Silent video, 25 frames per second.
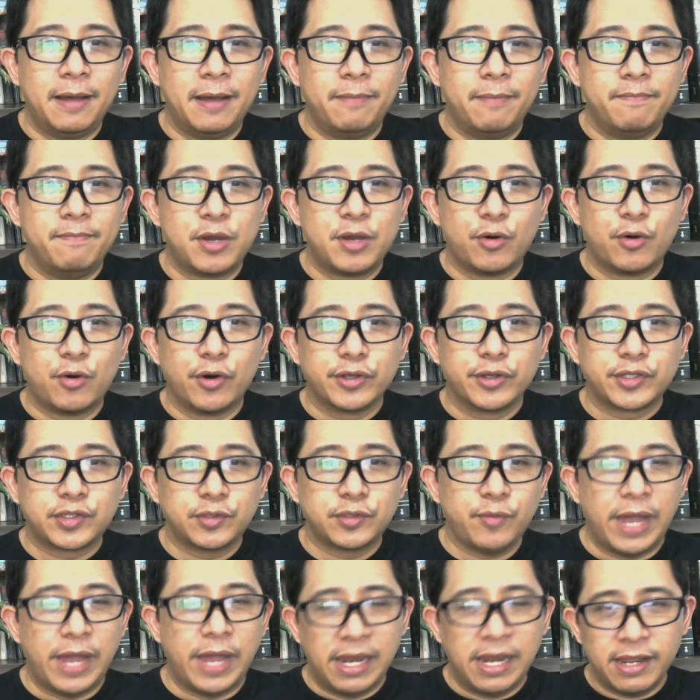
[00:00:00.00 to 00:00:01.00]

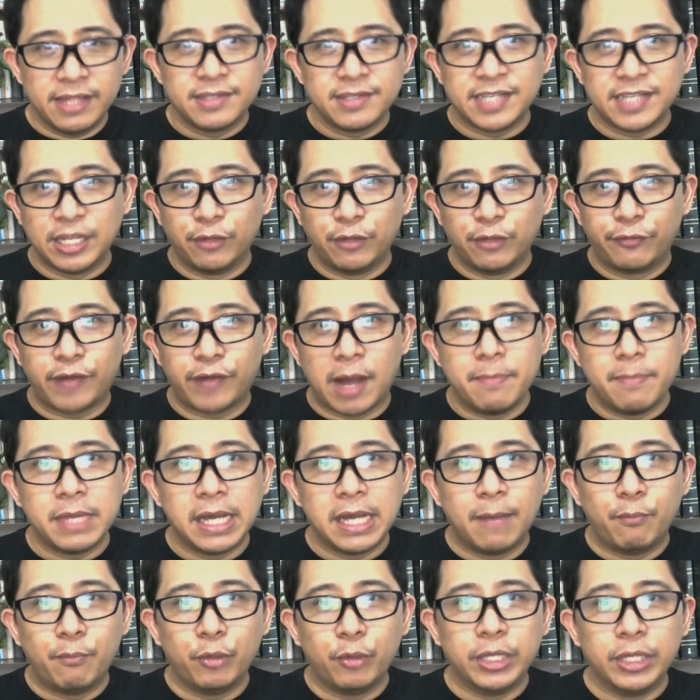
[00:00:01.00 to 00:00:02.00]
Because, well, instead of
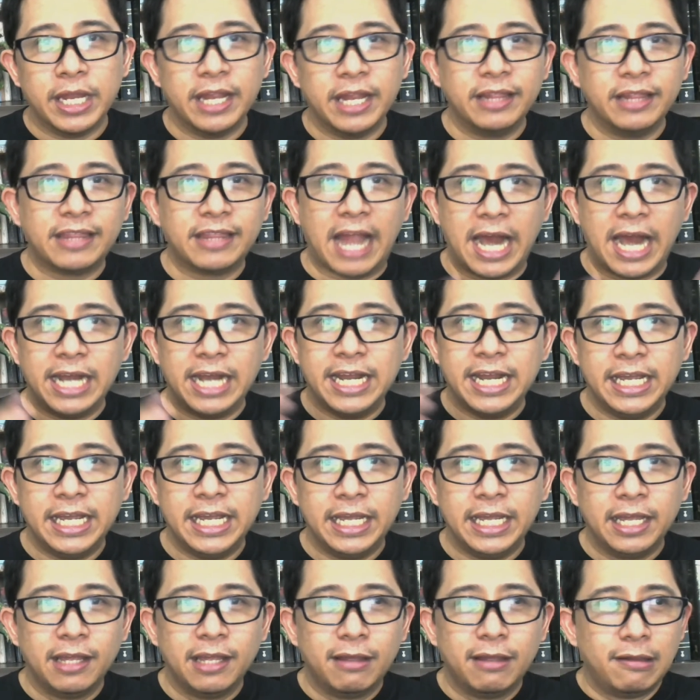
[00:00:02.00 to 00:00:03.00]
coming up with an
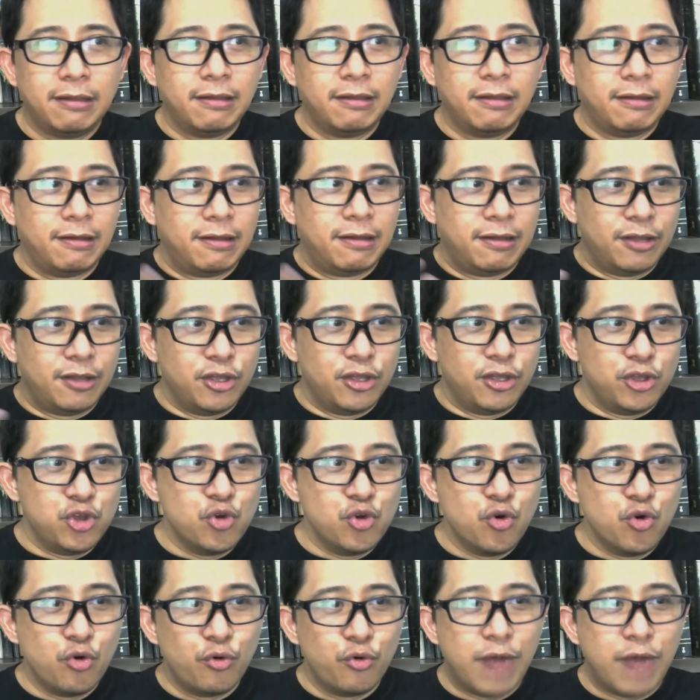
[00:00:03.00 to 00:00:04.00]
entirely
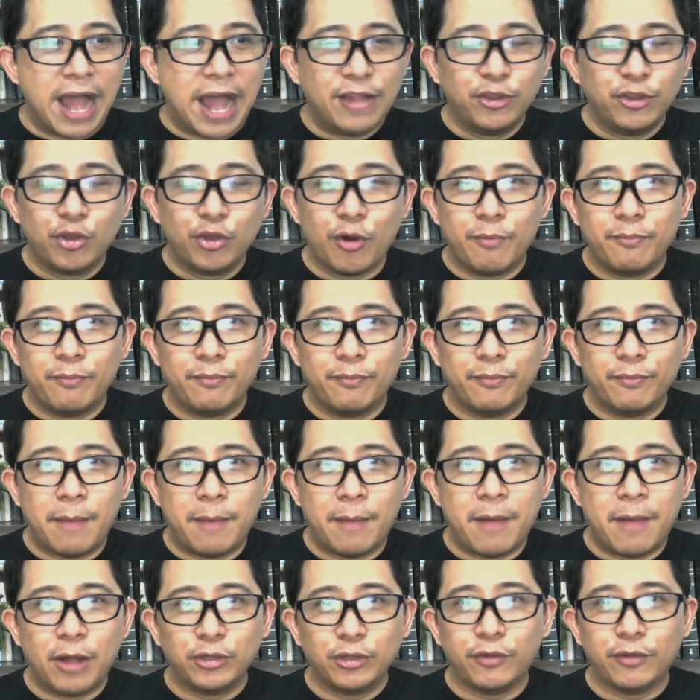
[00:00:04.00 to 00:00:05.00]
new random
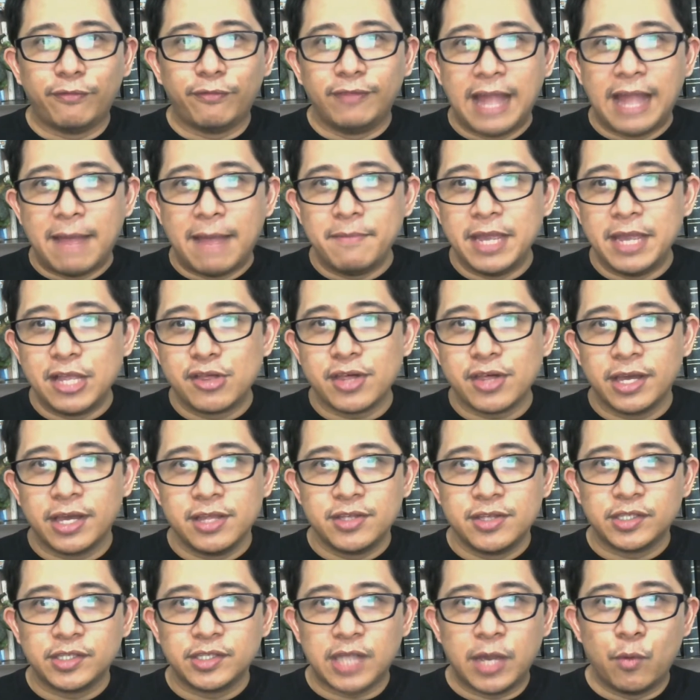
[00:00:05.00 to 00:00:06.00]
amount of damage,
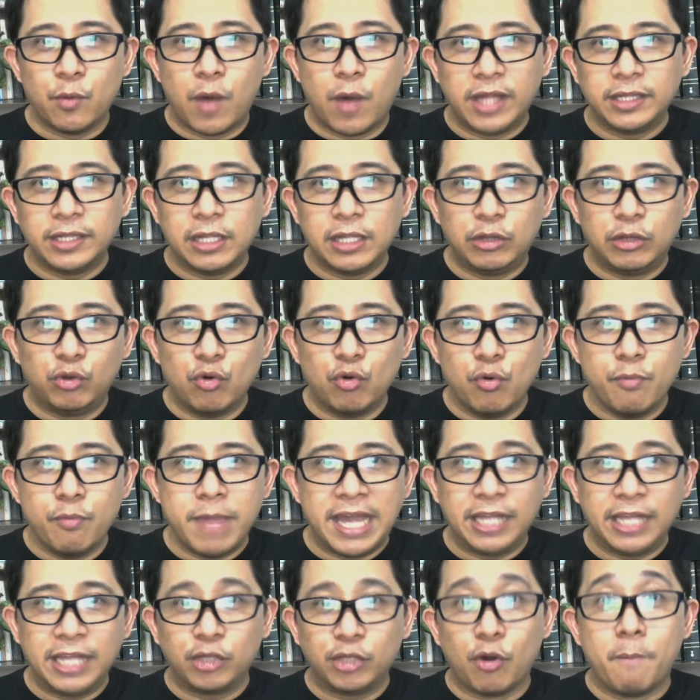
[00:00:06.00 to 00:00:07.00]
I wanted to
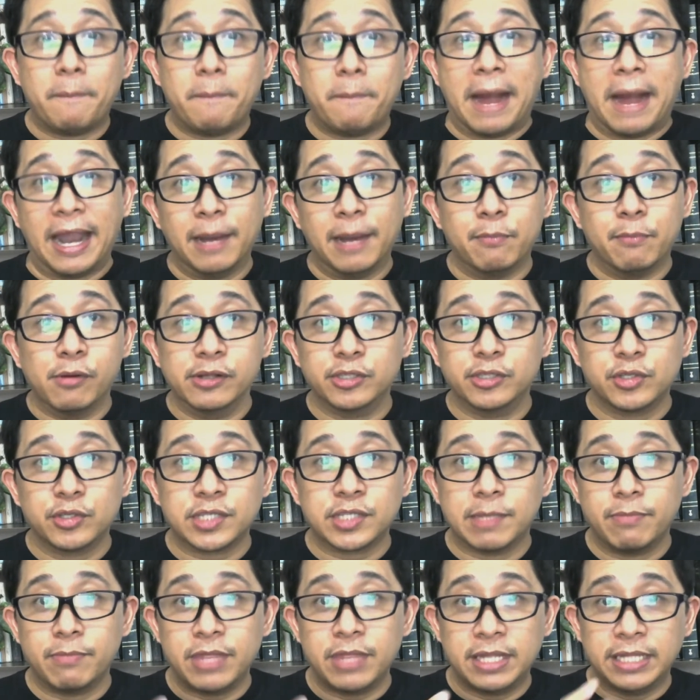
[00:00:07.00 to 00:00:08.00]
make it comparable to
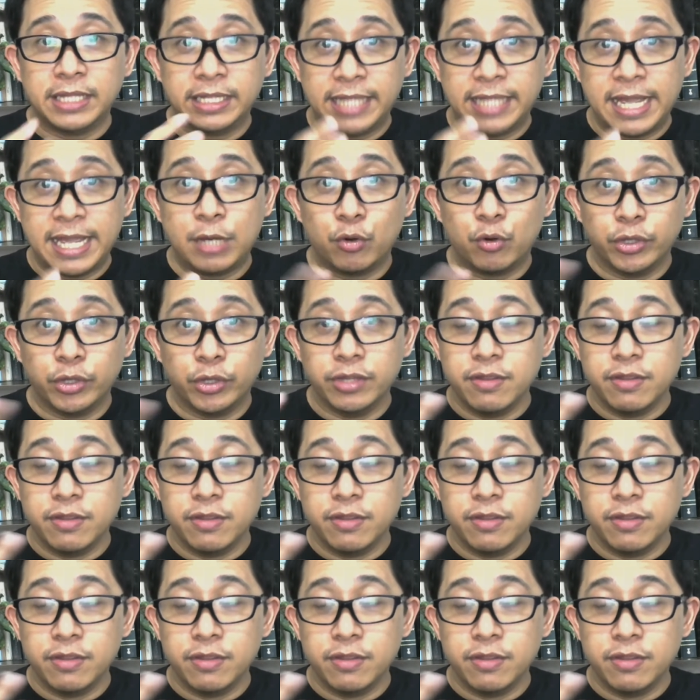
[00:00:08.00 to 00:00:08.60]
something that I could